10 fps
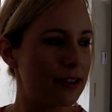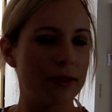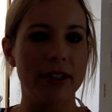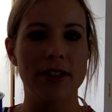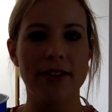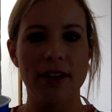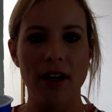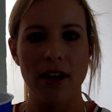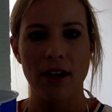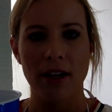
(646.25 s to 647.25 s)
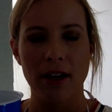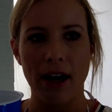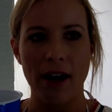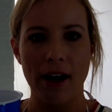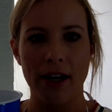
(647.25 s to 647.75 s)
So it's
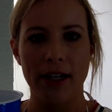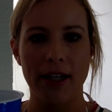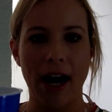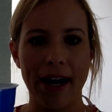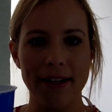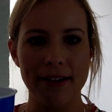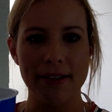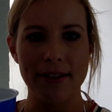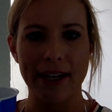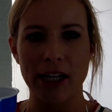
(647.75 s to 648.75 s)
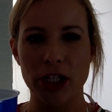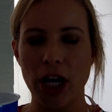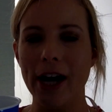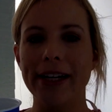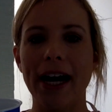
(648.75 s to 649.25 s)
ice, like a
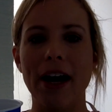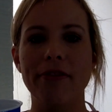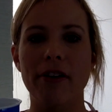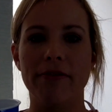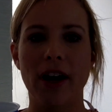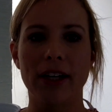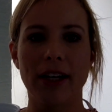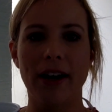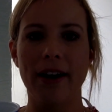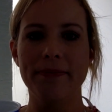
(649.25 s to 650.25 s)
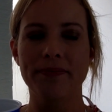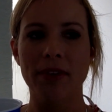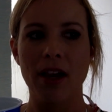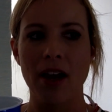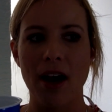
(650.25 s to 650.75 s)
shot and a half of vodka,
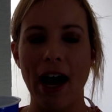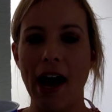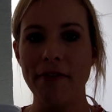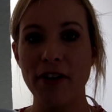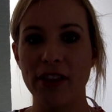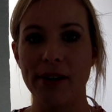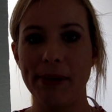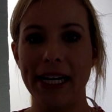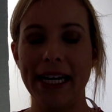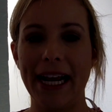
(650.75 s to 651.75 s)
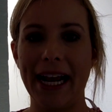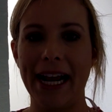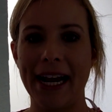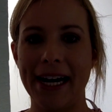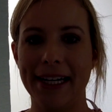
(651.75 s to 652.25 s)
half a lemon,
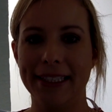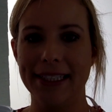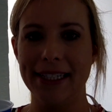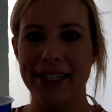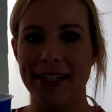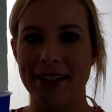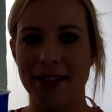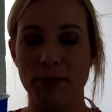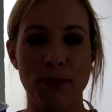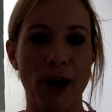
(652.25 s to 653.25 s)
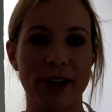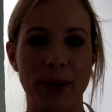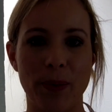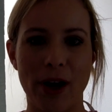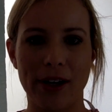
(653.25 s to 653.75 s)
and some
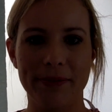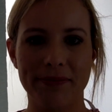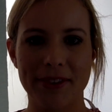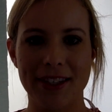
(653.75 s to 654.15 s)
sparkling water.